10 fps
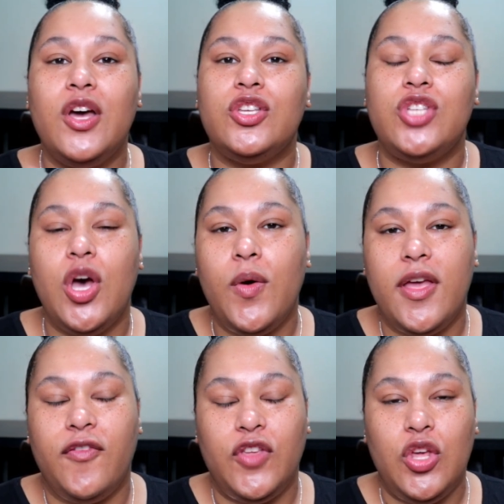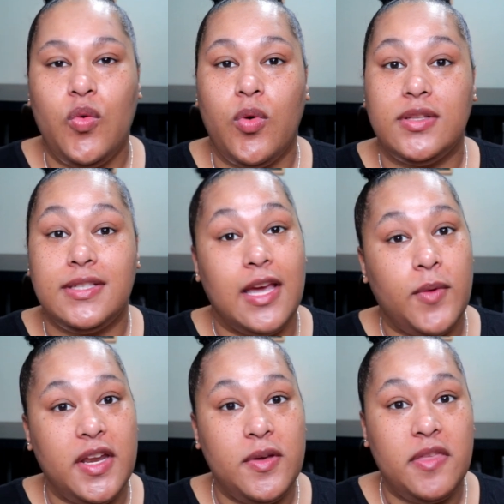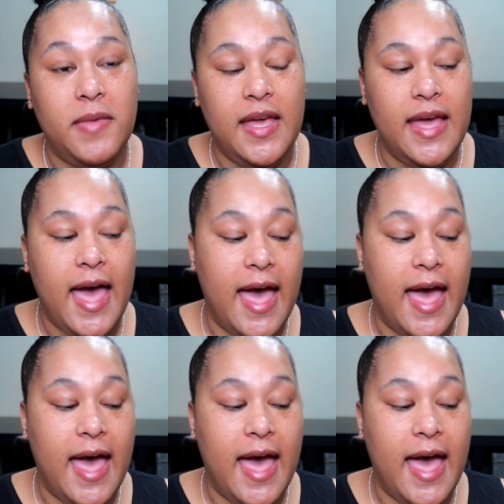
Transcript: So if you want to get ready with me